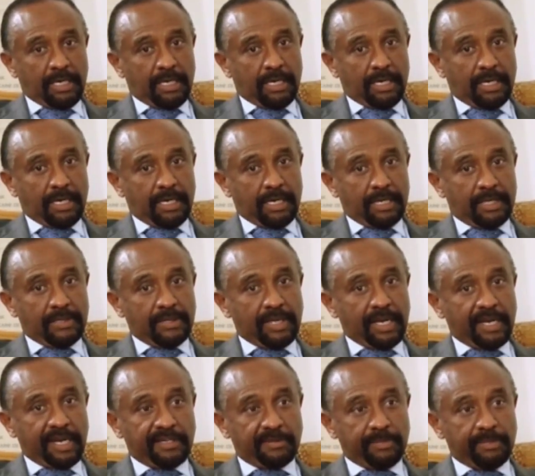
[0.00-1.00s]
There
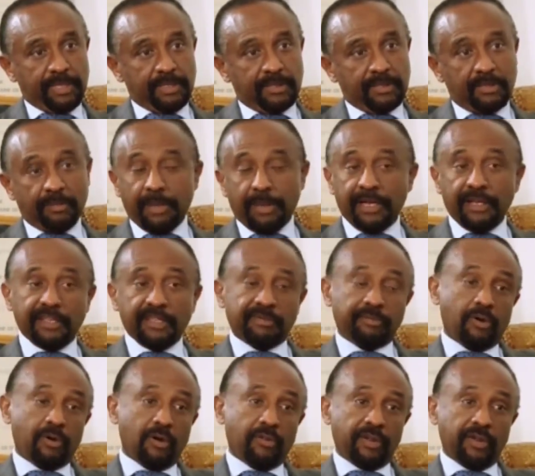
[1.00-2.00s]
has been tremendous
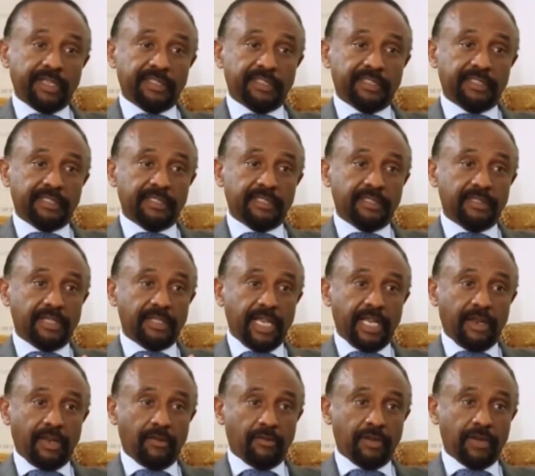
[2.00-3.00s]
progress in the
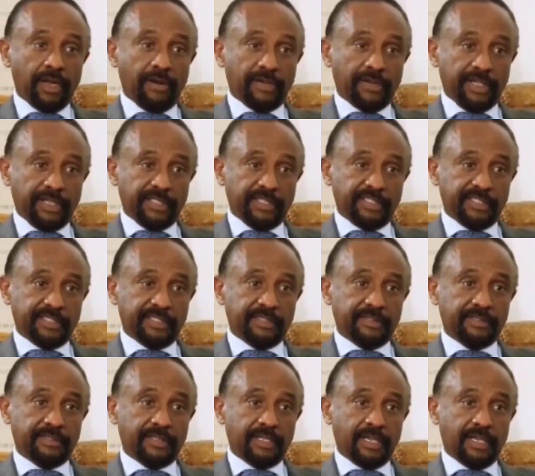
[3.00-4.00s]
area of governance,
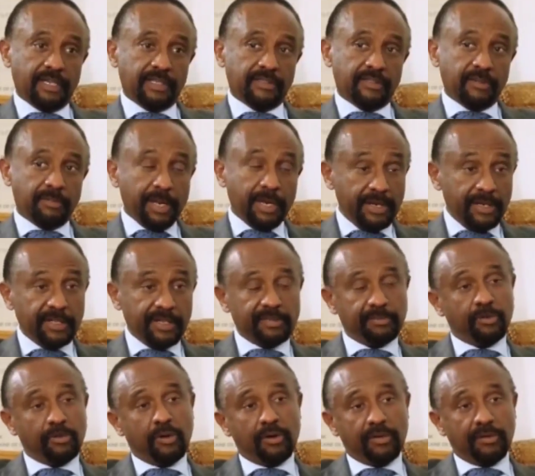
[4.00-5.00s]
tremendous
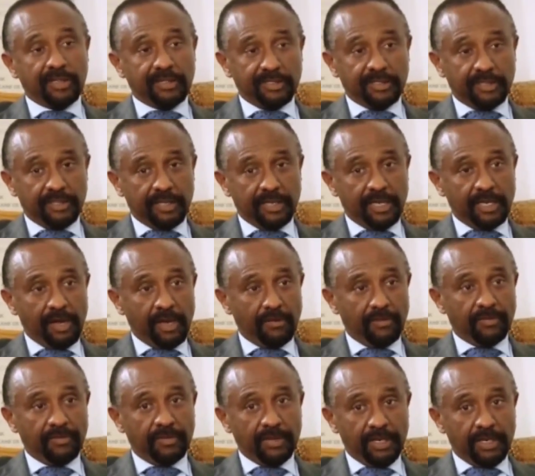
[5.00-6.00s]
progress in the area
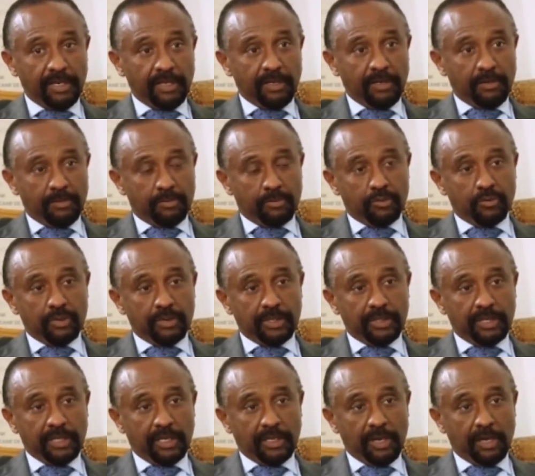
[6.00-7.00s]
of
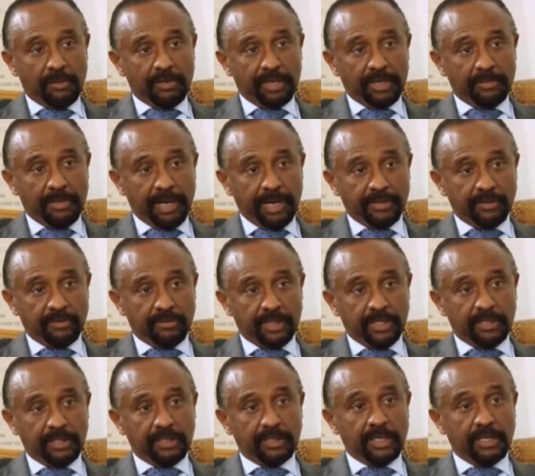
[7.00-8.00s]
prudent economic
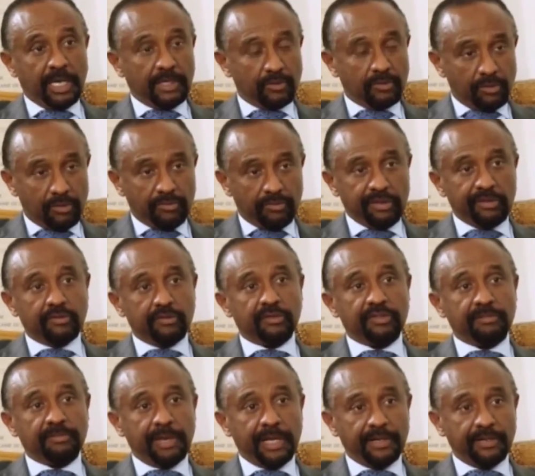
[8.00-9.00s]
management, natural
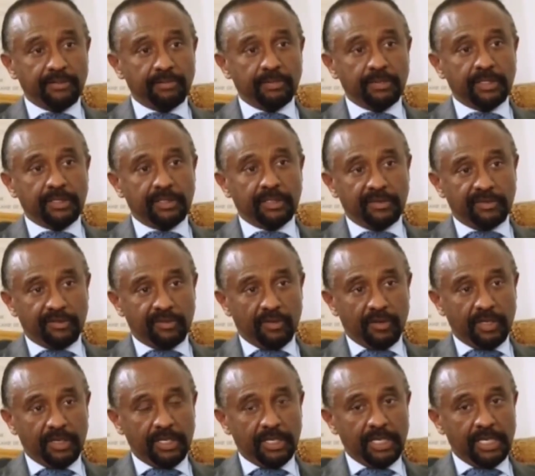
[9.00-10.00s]
resource management, and so
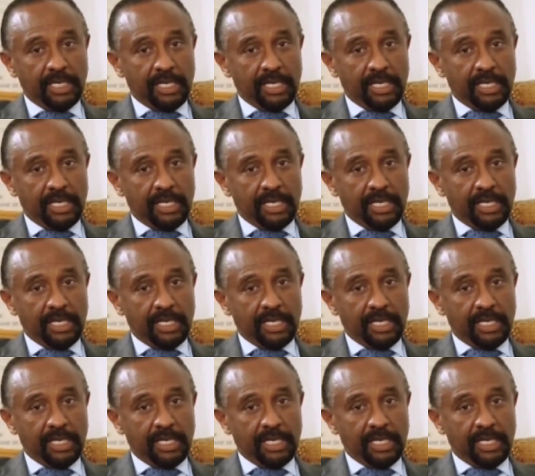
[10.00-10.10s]
on.